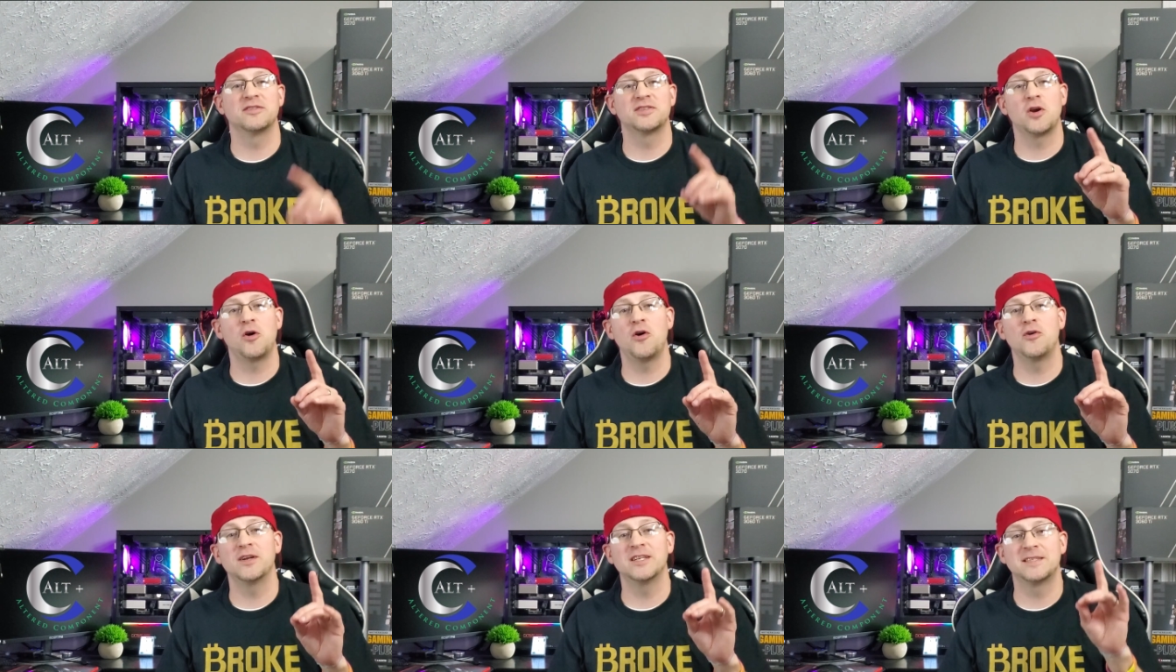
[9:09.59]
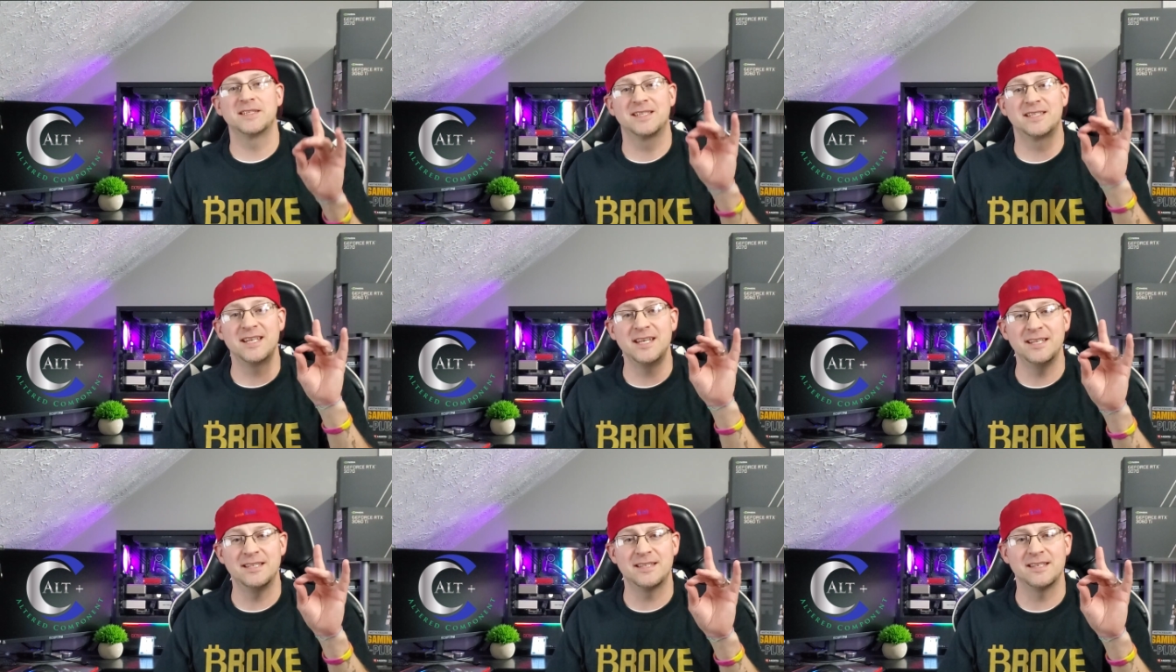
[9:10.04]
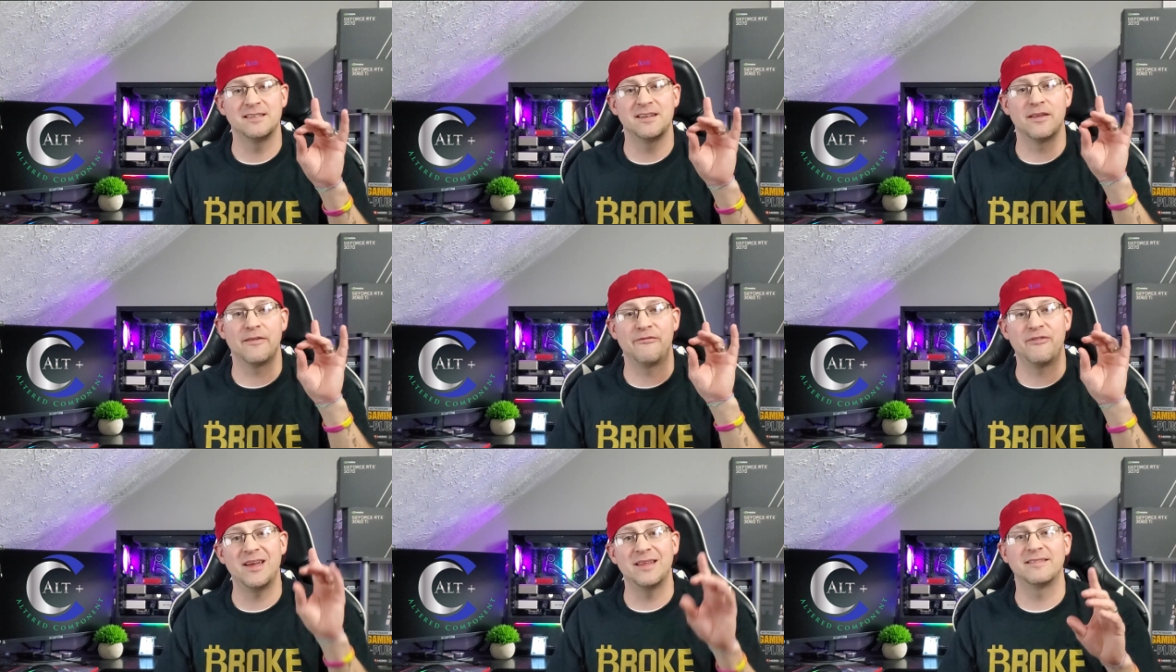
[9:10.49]
There's always seasoned
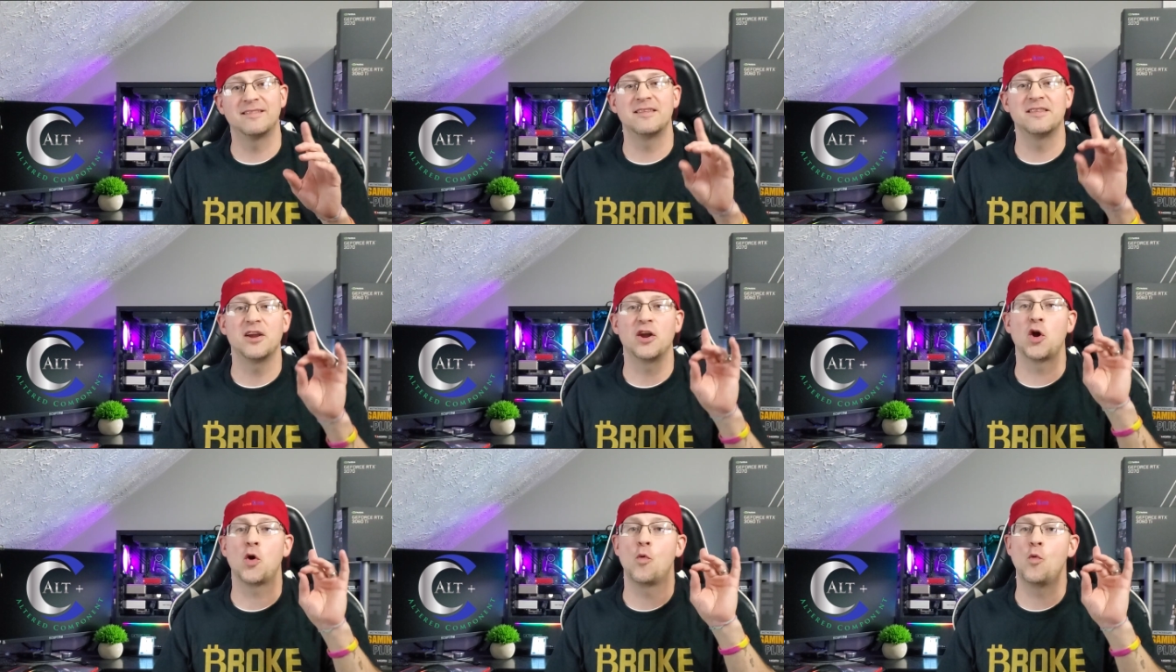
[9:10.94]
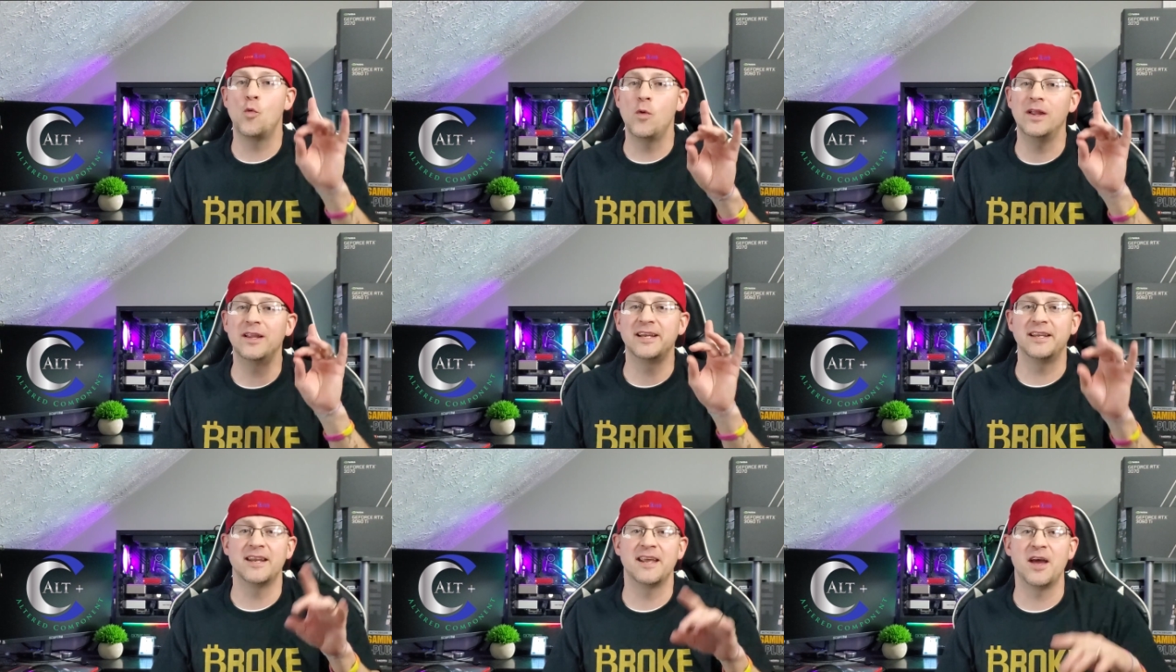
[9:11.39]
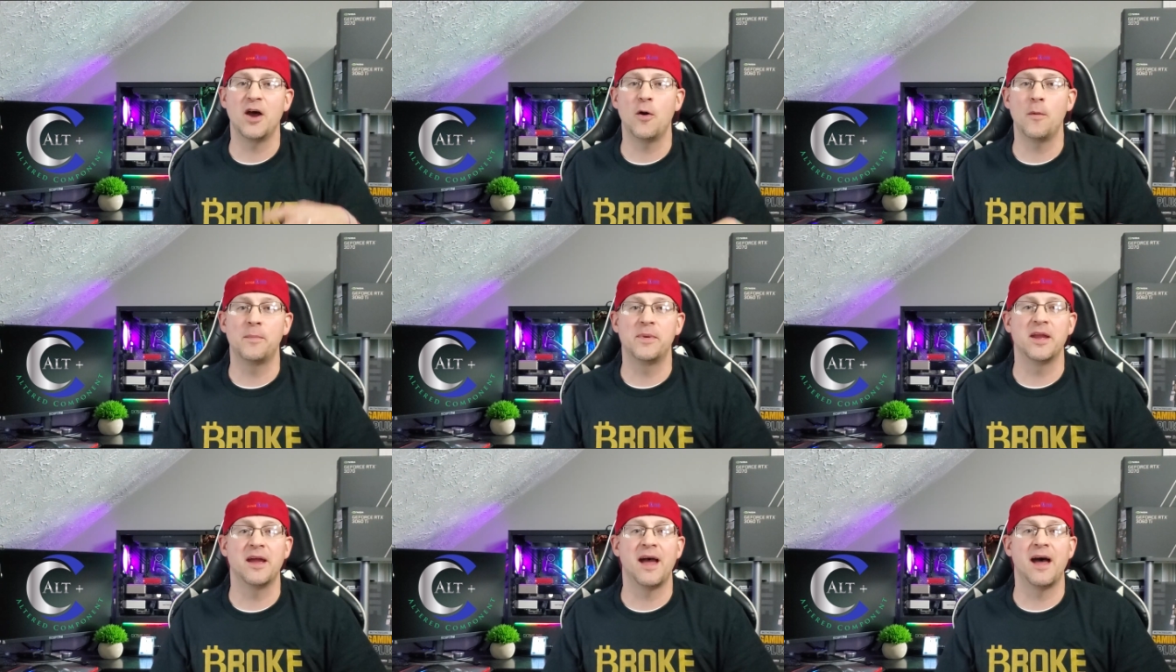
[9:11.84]
vets in there willing to
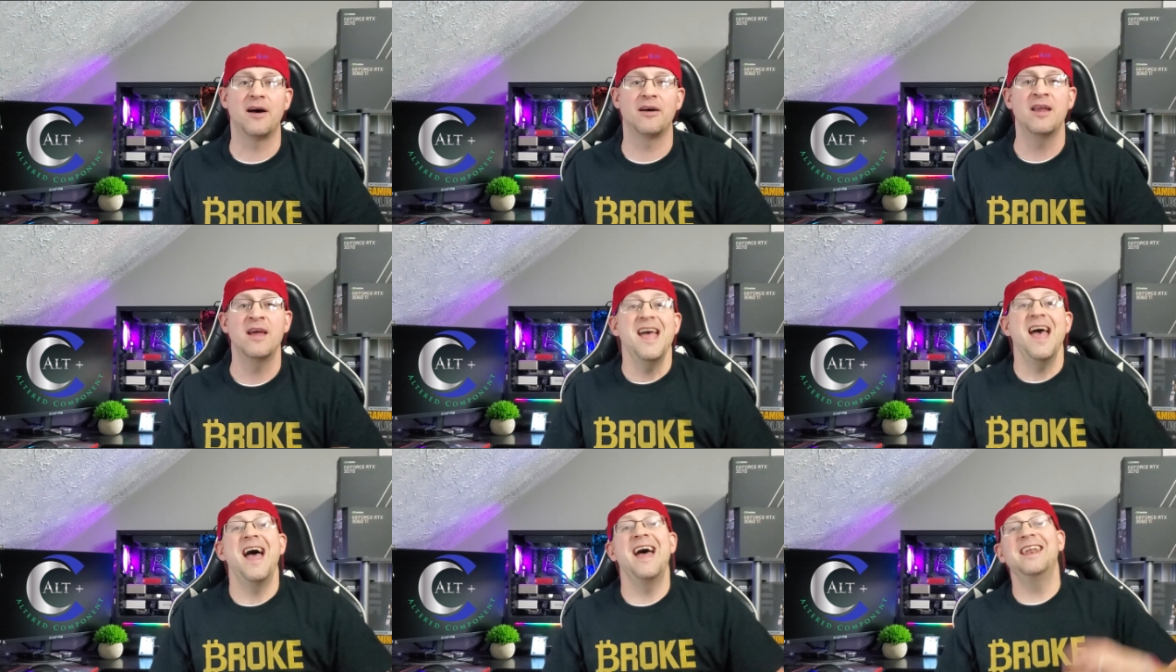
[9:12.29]
help you out.